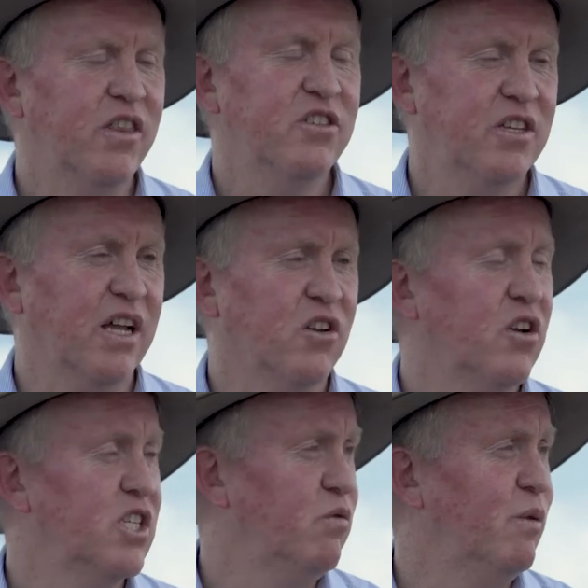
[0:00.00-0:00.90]
this
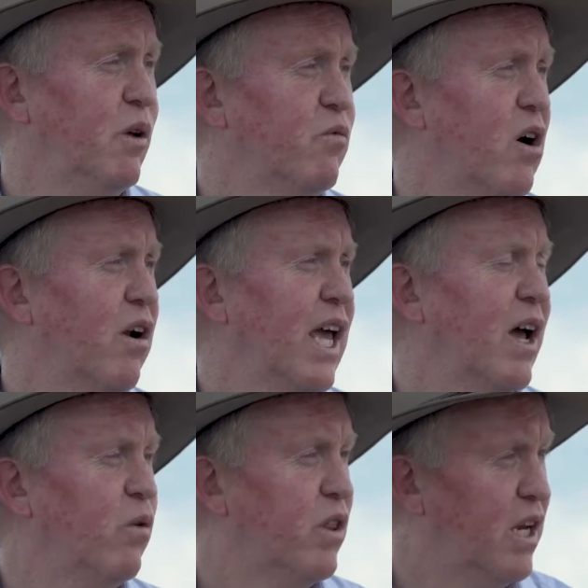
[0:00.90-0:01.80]
technology we've been rolling
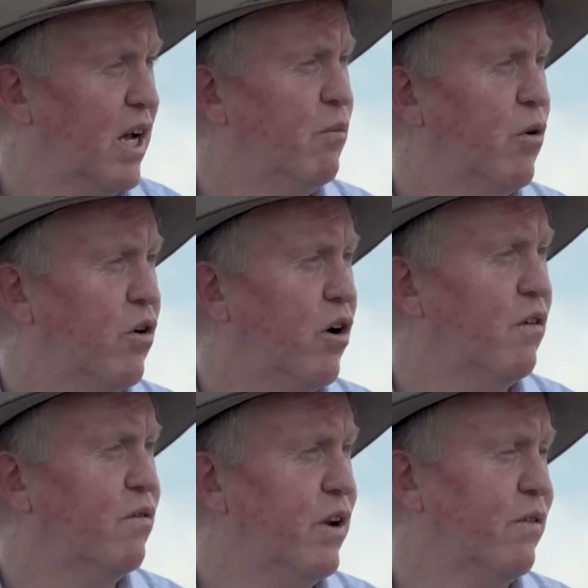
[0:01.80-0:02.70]
out with a number
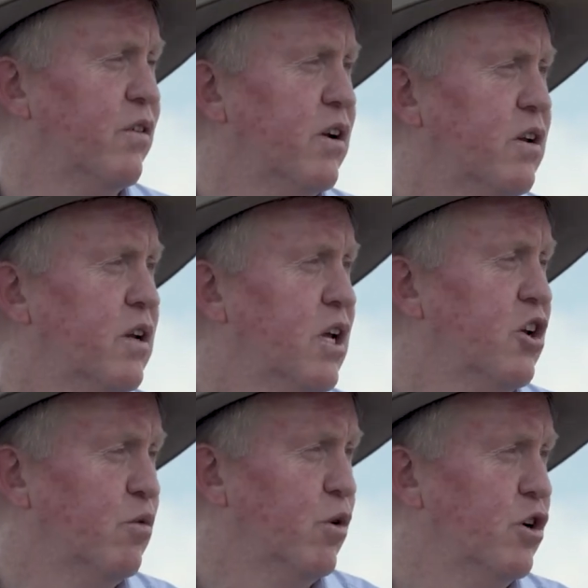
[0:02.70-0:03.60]
of different
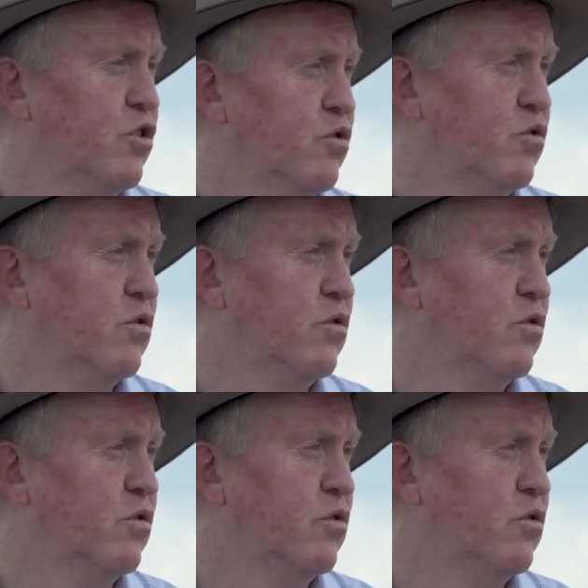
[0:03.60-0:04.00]
commercial